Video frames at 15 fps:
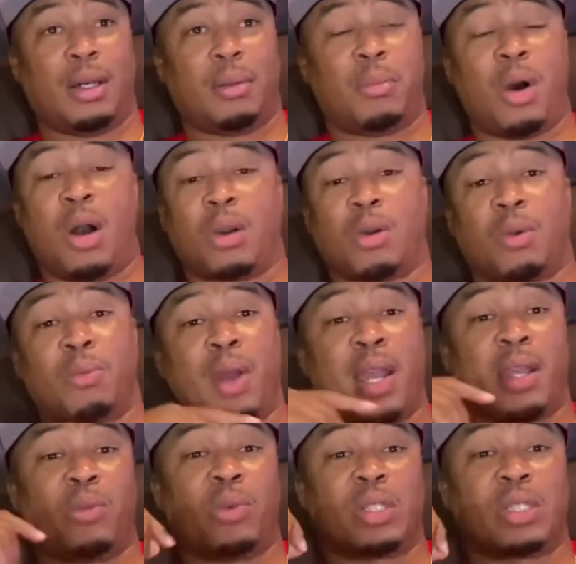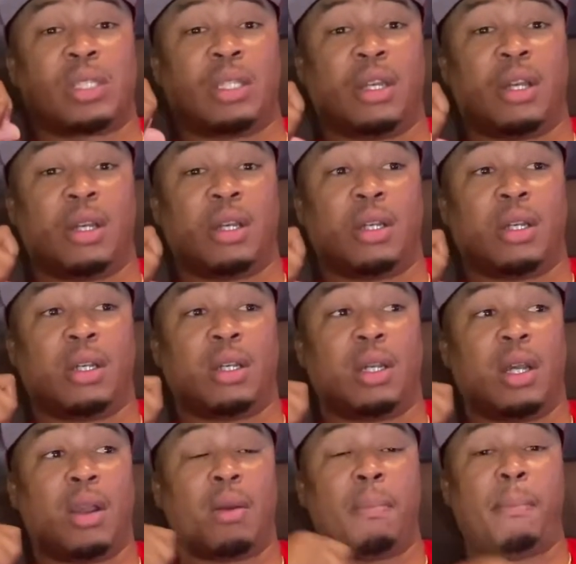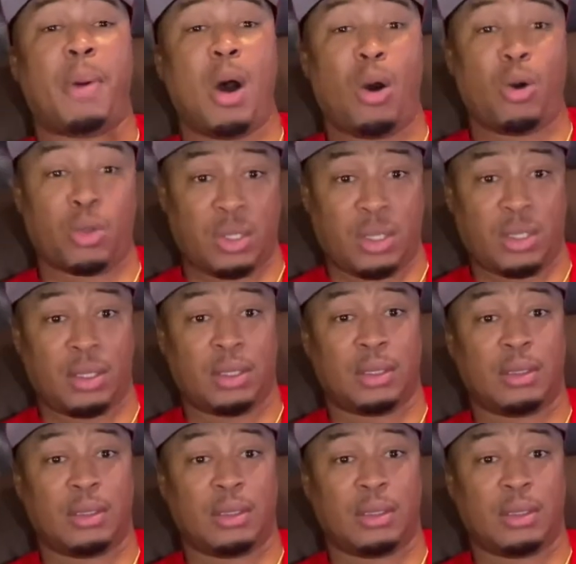Mark O'Brien went to her boss,